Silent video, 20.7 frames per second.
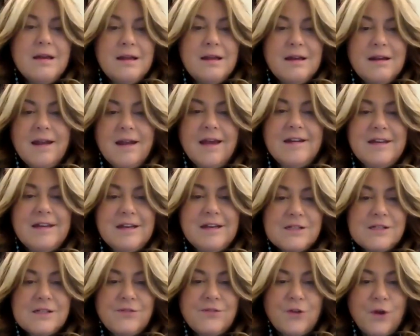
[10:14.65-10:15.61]
9
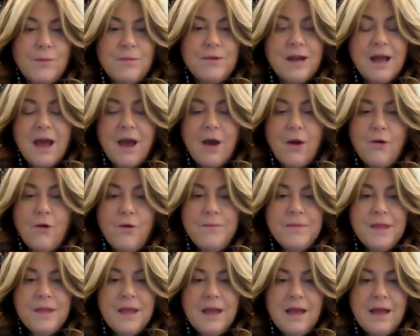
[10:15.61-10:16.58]
years from now.
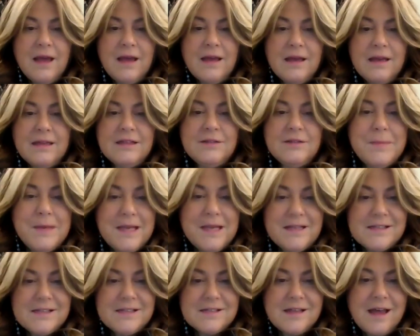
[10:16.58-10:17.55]
It
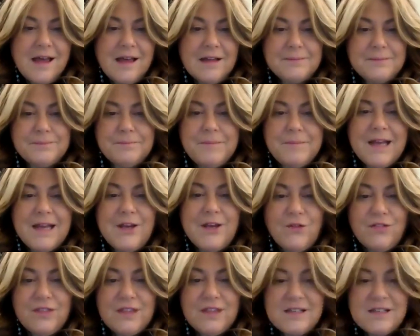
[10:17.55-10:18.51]
means that many
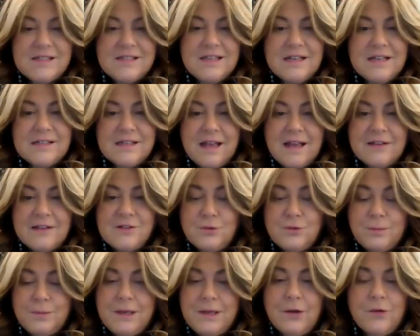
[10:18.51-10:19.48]
of these things has
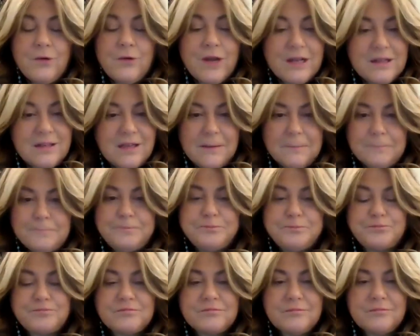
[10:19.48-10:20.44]
to be already
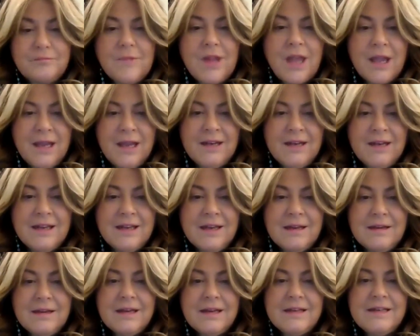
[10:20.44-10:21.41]
in
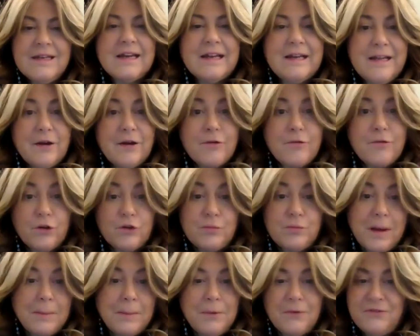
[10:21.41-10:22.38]
a clear
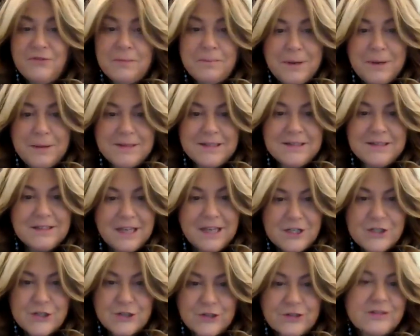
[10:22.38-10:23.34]
roadmap of
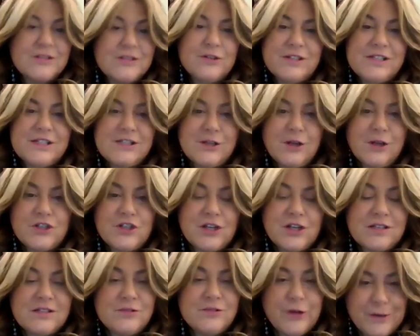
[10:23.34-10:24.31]
implementation. So it's not
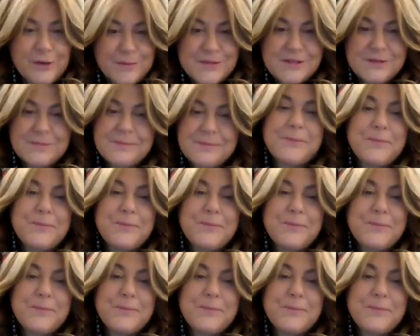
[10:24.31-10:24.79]
just dreams.